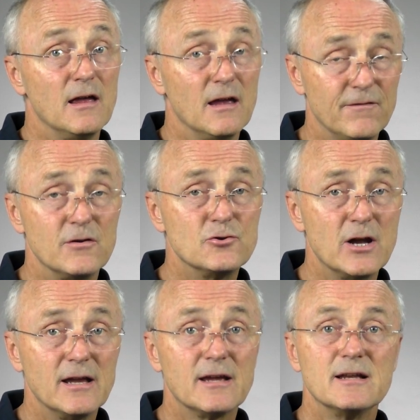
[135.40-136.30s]
If you
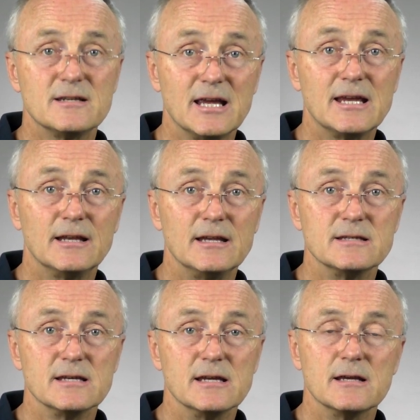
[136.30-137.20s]
drink, take it
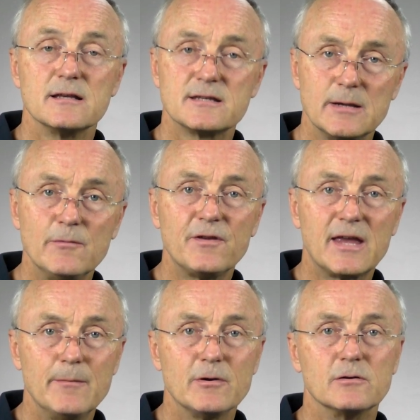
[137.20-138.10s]
easy. Some of the
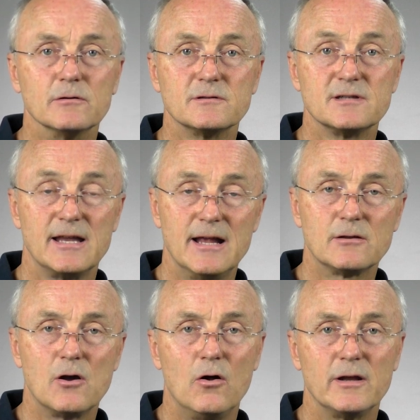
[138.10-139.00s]
chemicals in
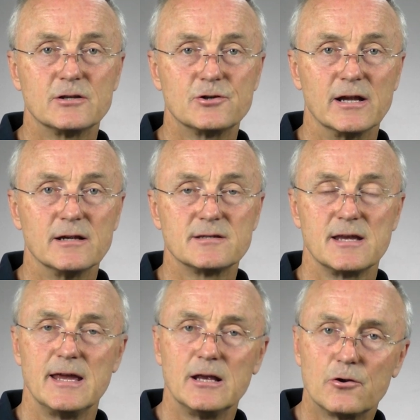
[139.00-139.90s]
alcoholic drinks
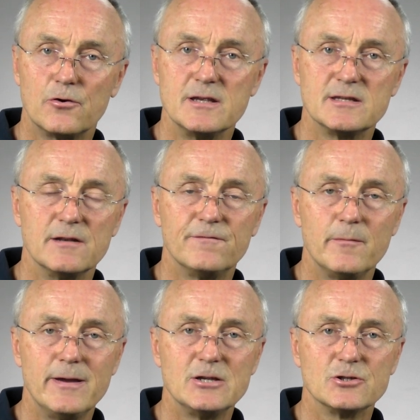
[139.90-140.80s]
increase
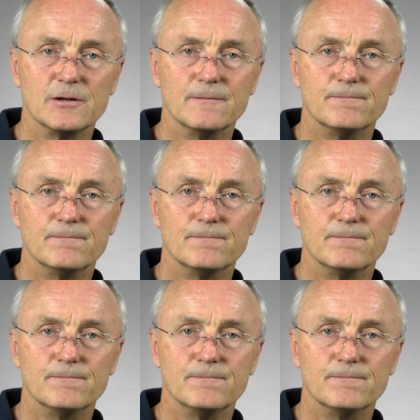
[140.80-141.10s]
inflammation.